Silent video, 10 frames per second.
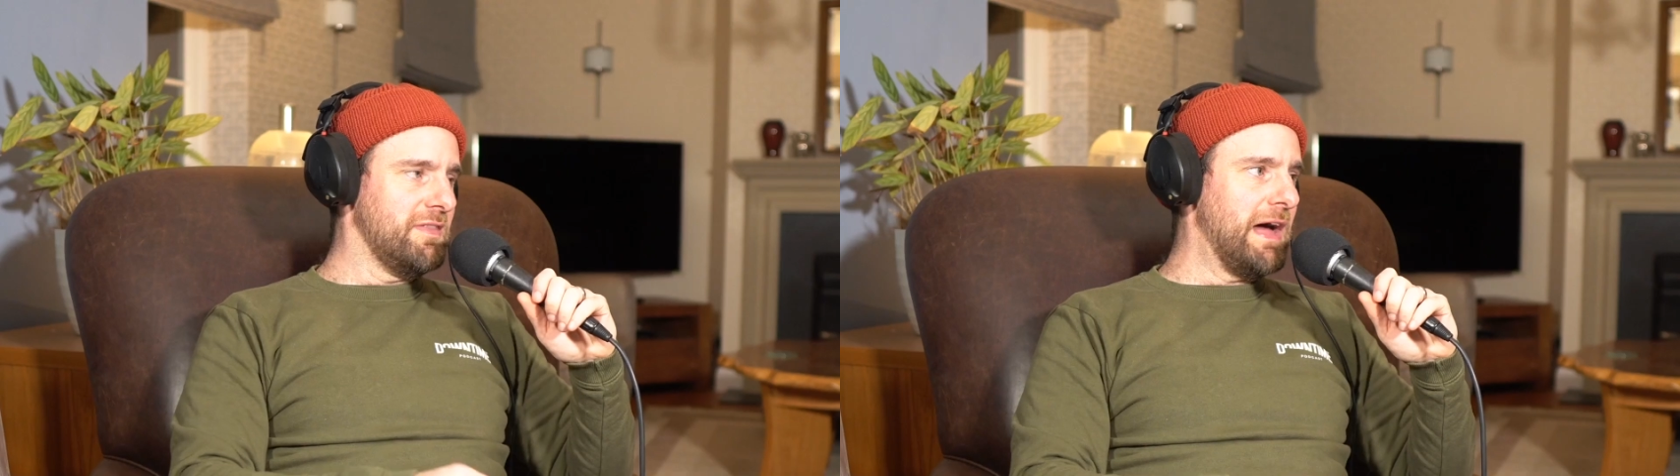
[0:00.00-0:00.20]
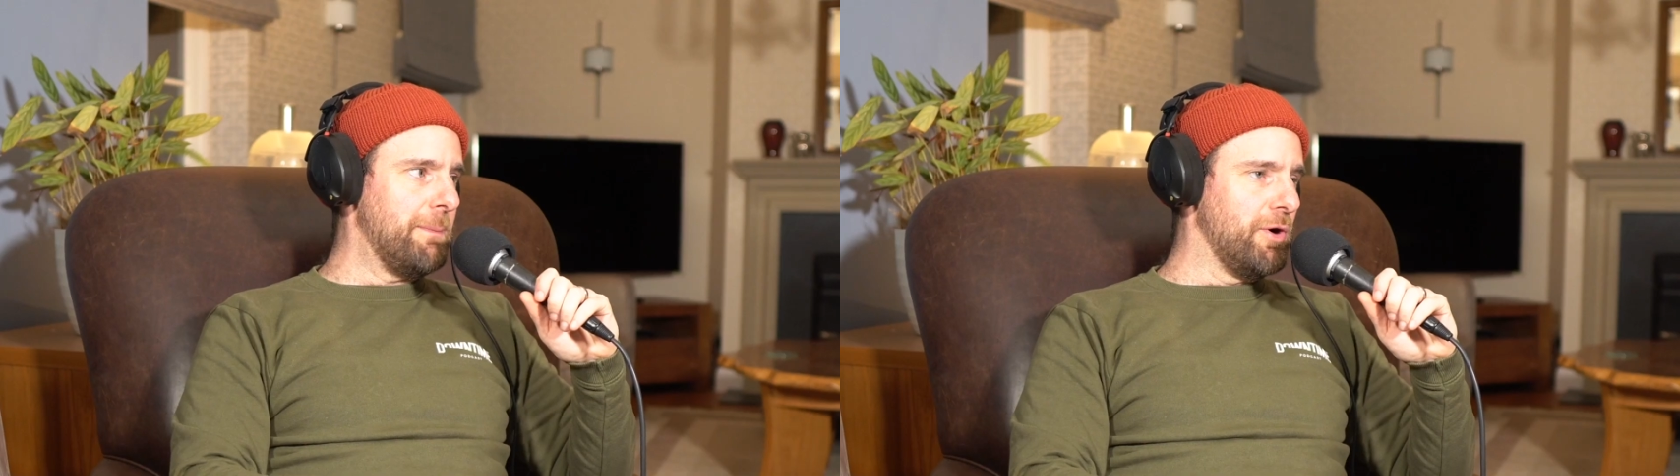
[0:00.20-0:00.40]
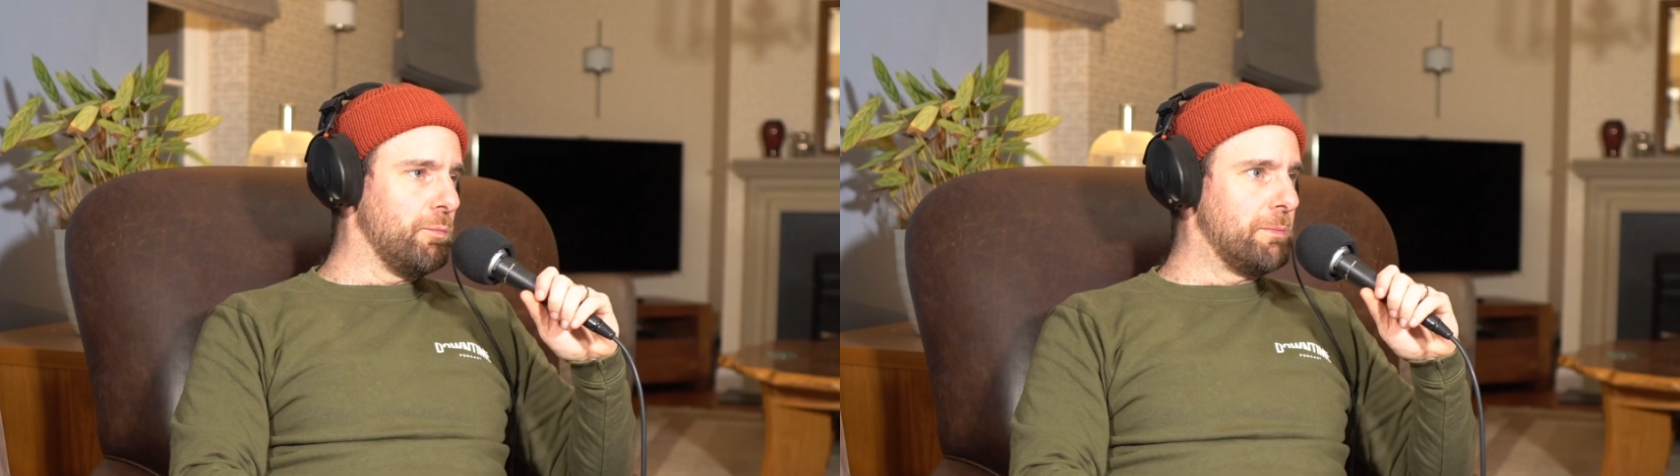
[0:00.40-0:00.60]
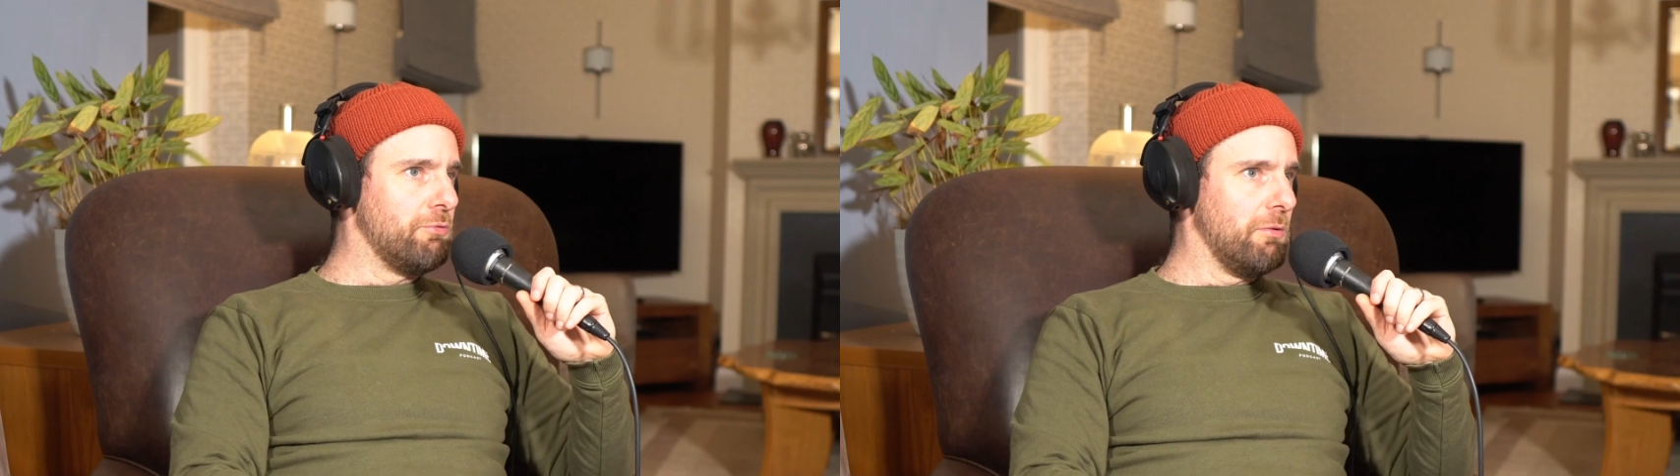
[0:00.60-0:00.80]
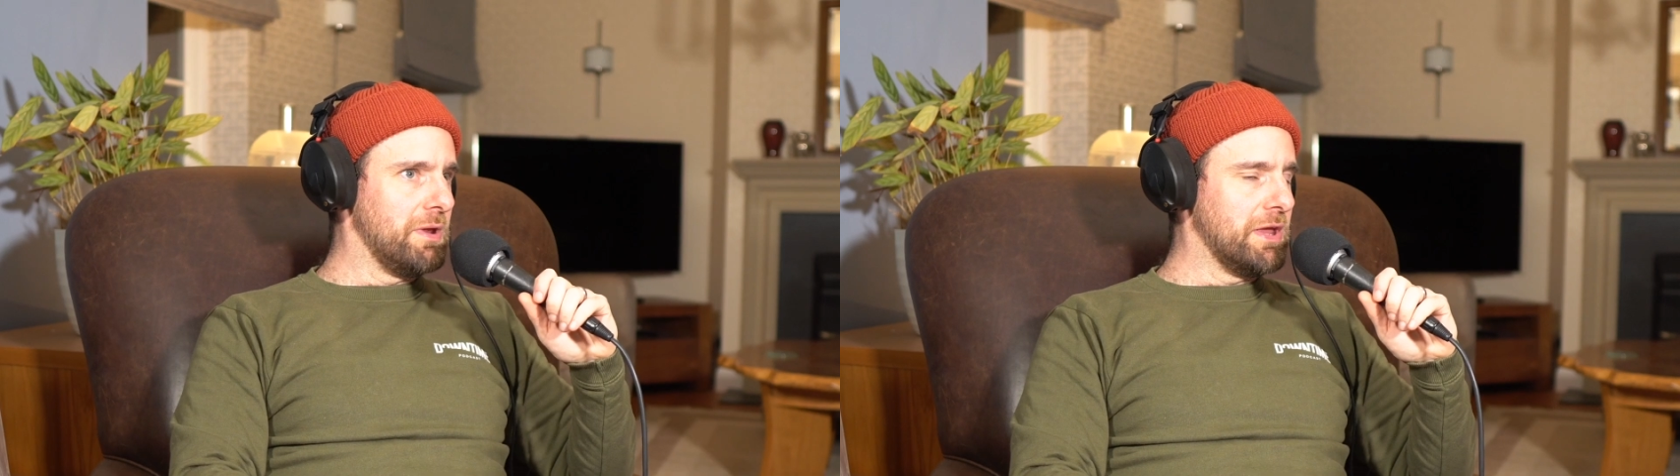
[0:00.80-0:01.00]
that point we'd
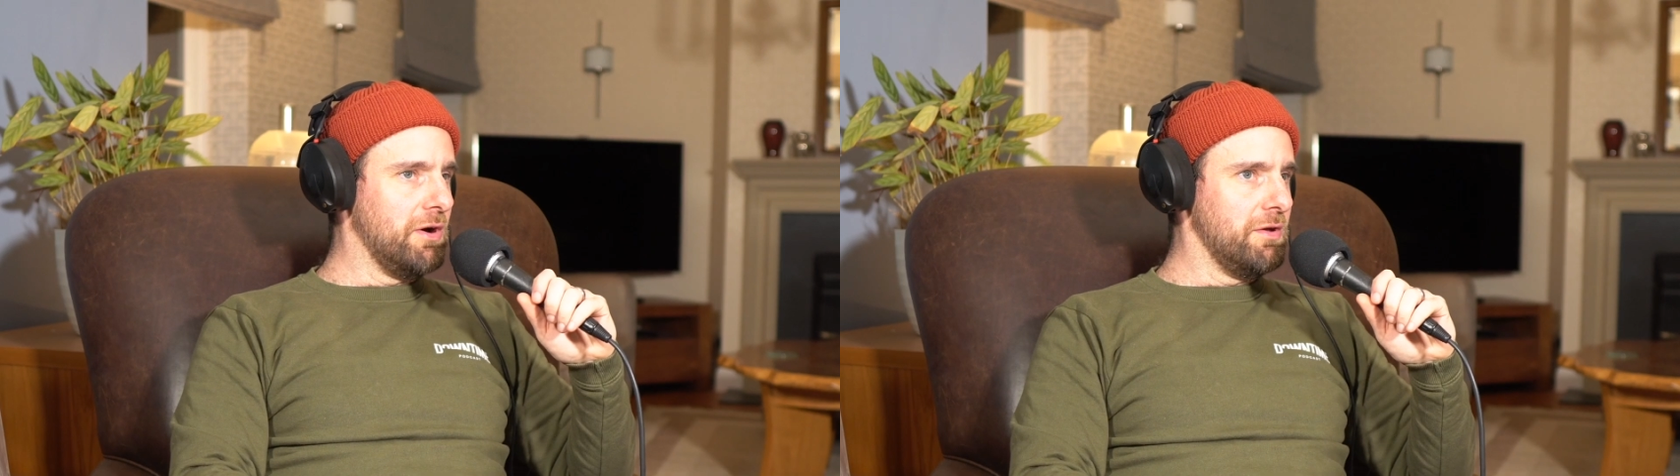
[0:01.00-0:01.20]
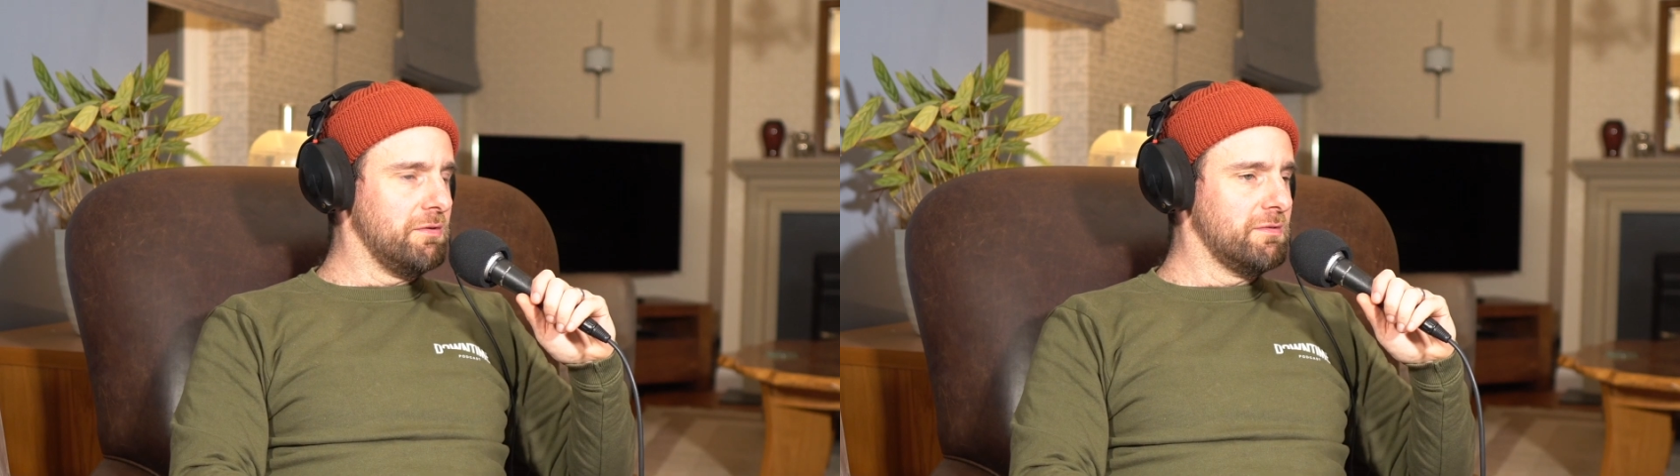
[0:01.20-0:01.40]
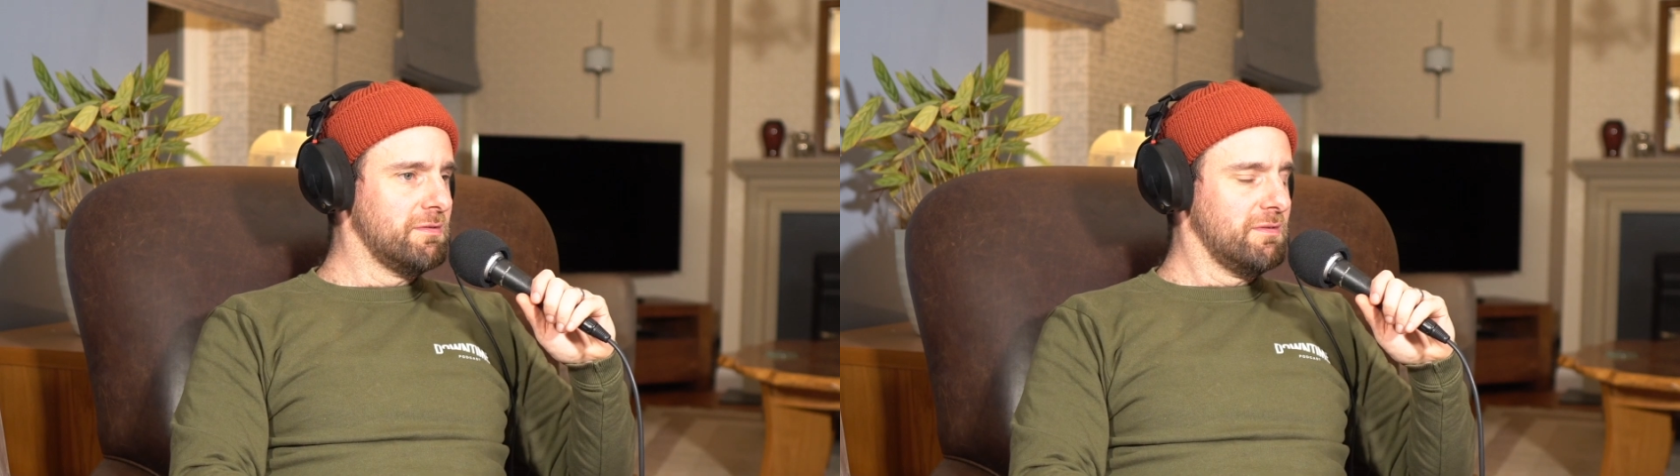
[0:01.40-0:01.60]
probably gone,